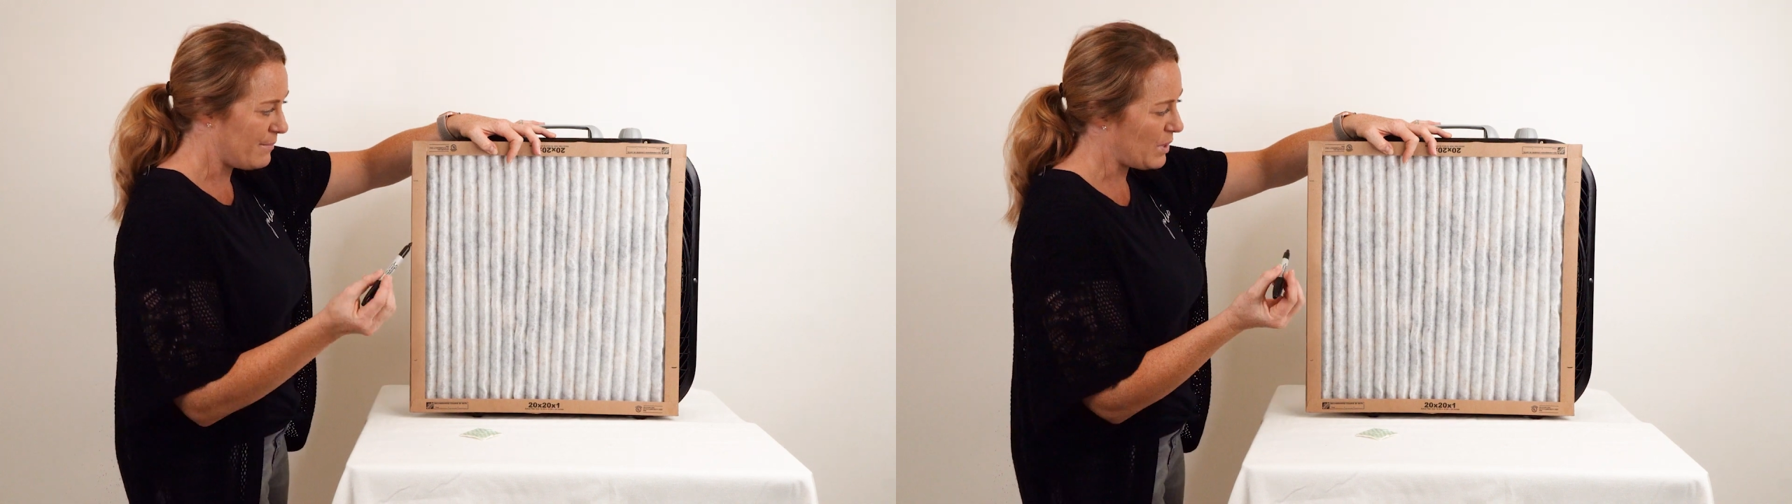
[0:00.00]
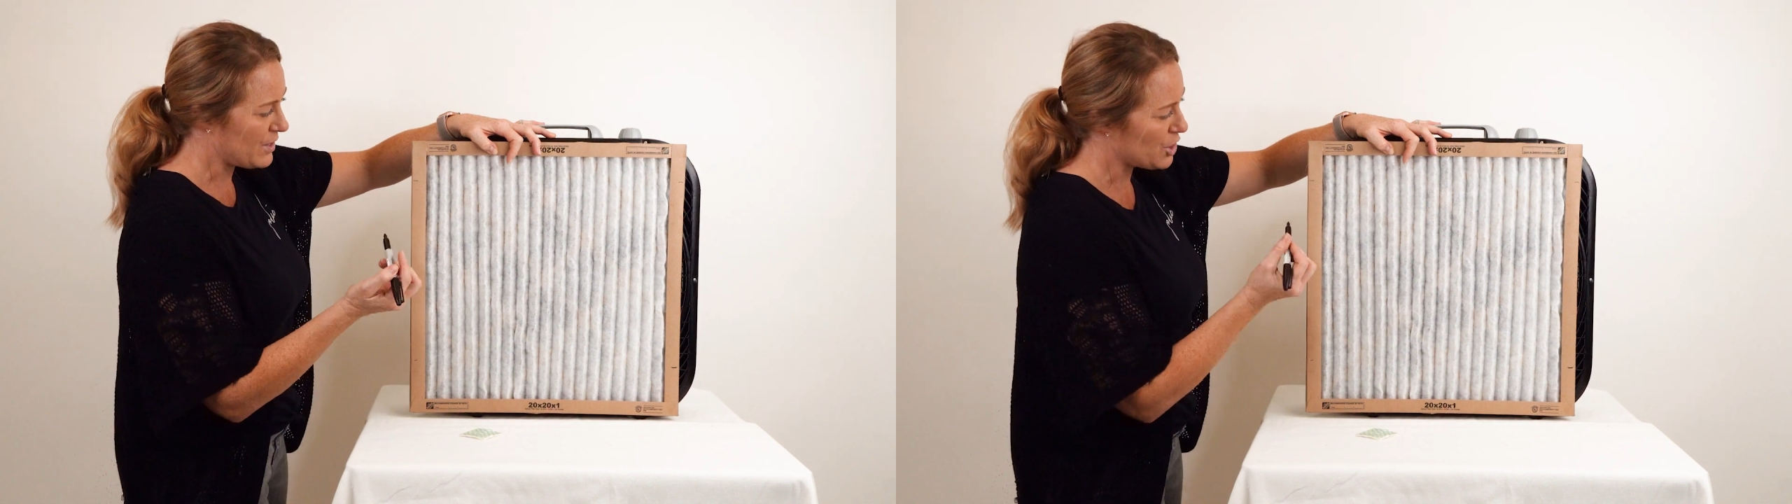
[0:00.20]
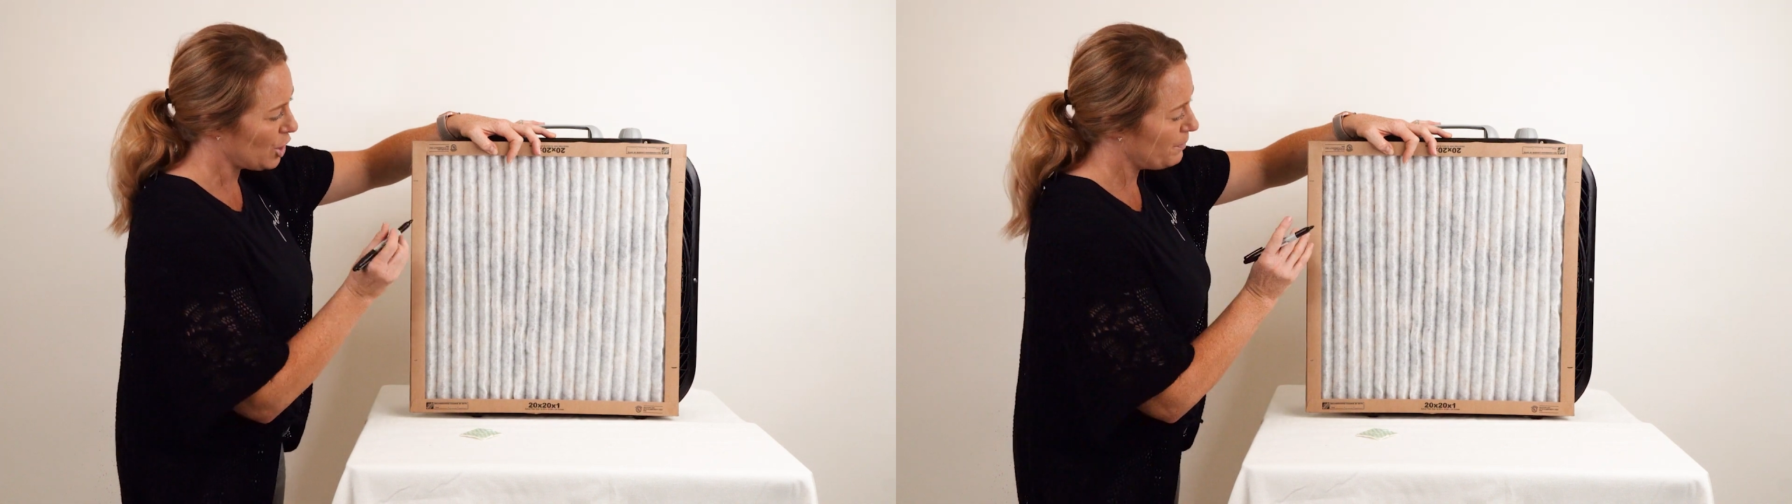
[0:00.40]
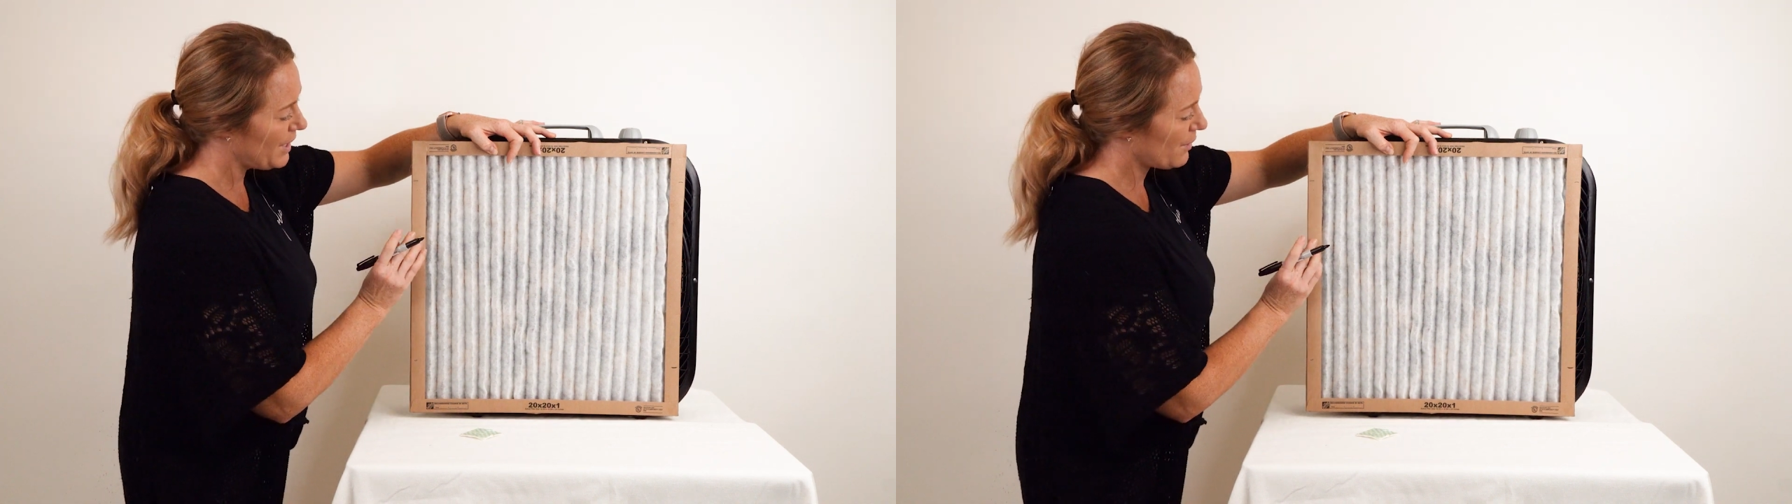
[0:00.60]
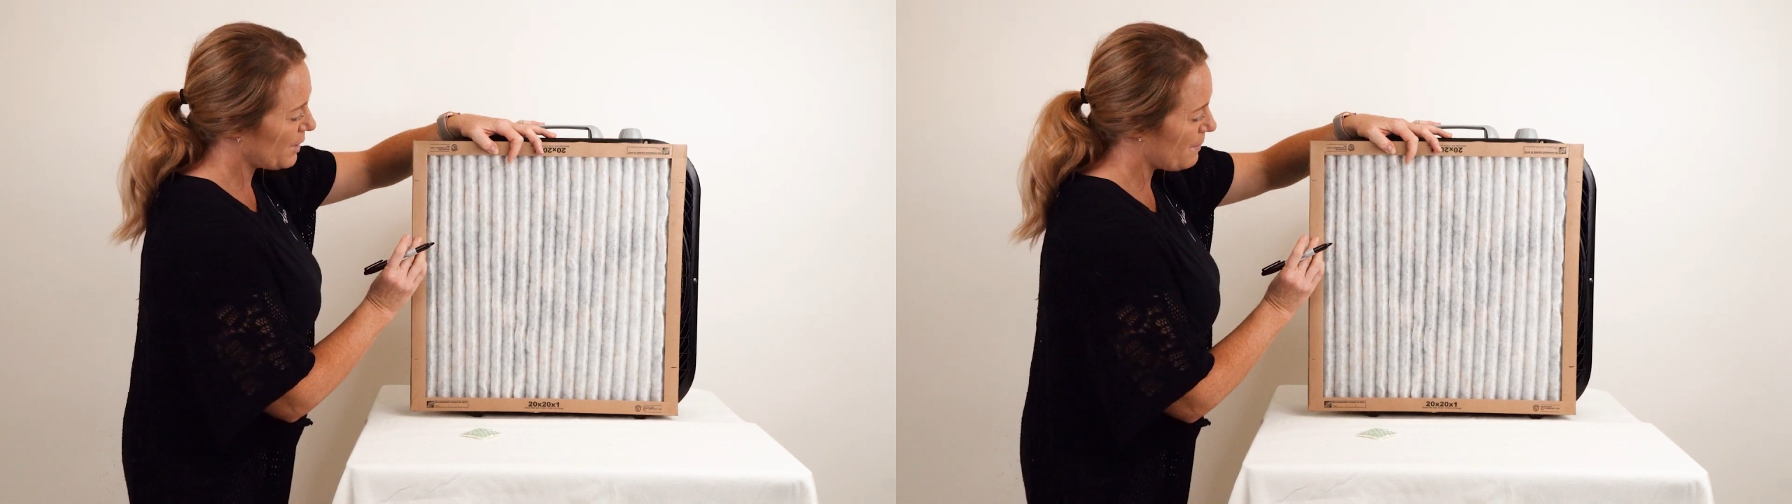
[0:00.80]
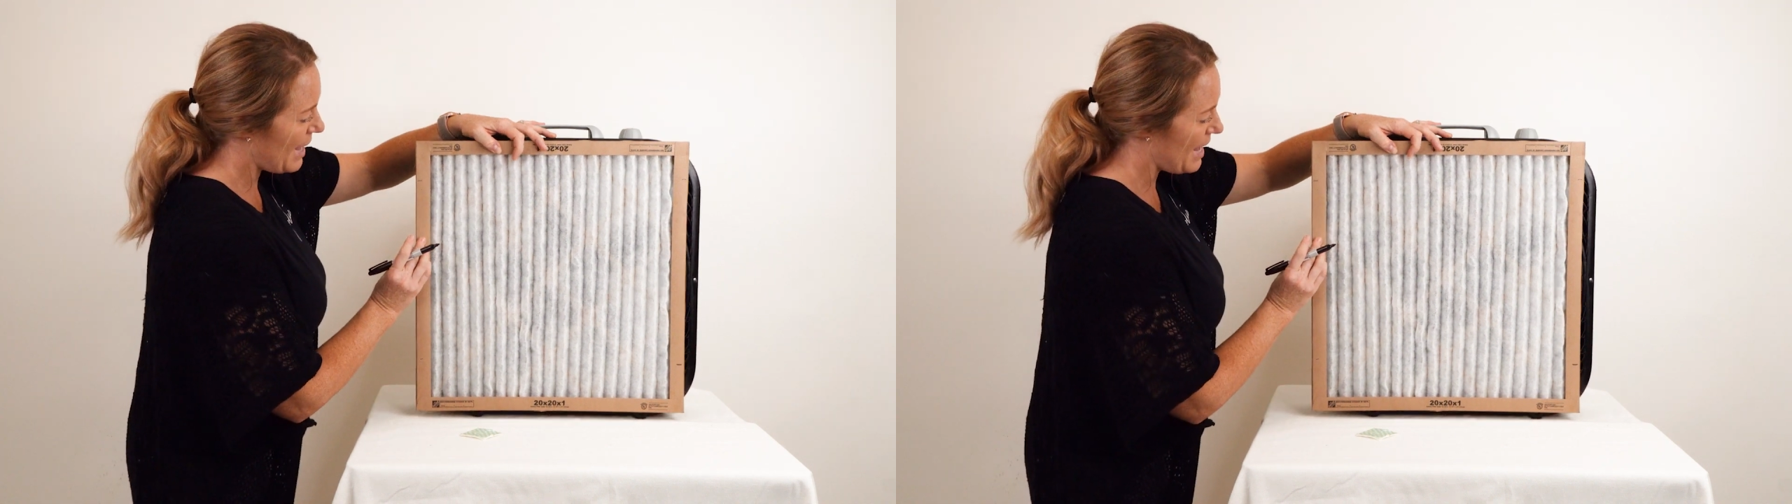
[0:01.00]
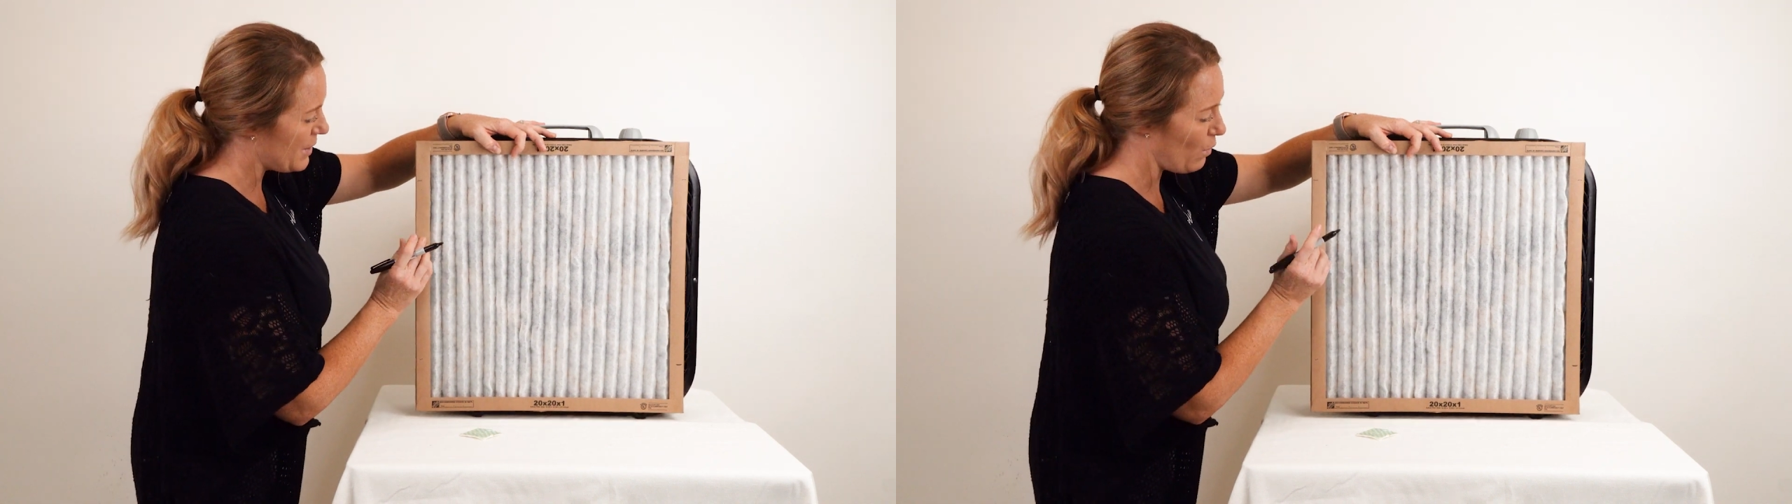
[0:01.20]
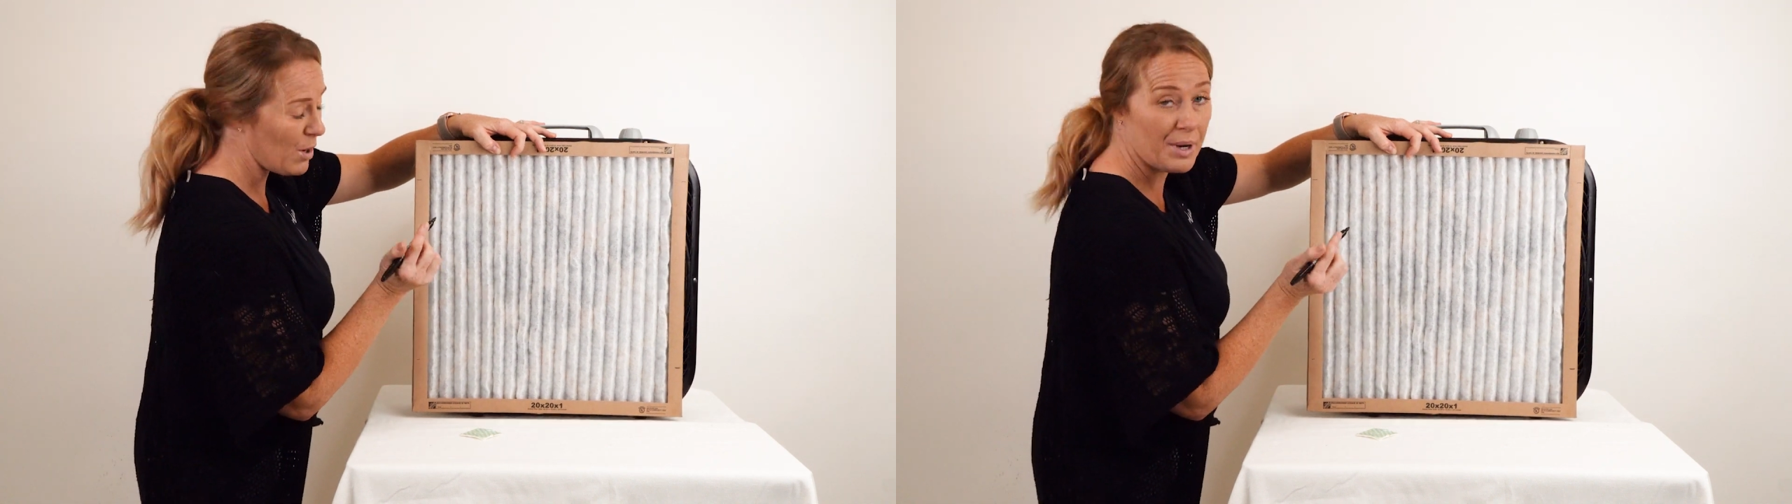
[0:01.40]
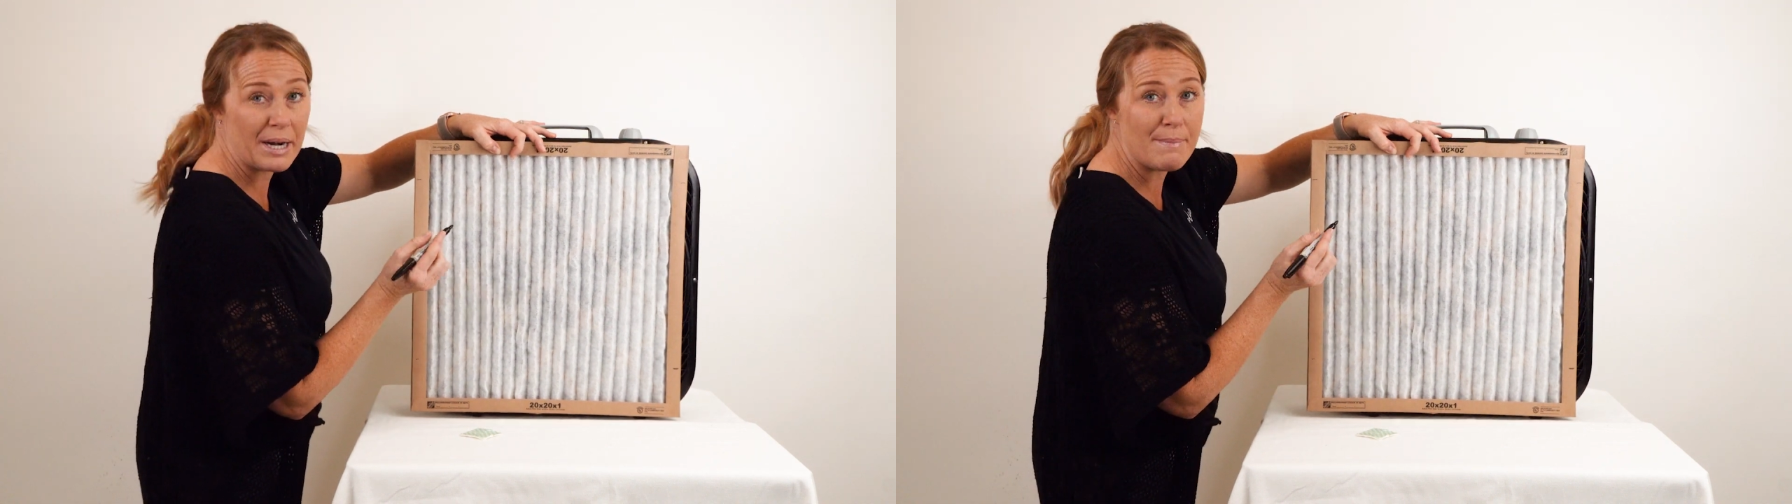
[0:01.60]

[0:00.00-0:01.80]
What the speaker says: with a Sharpie or a pen where we're going to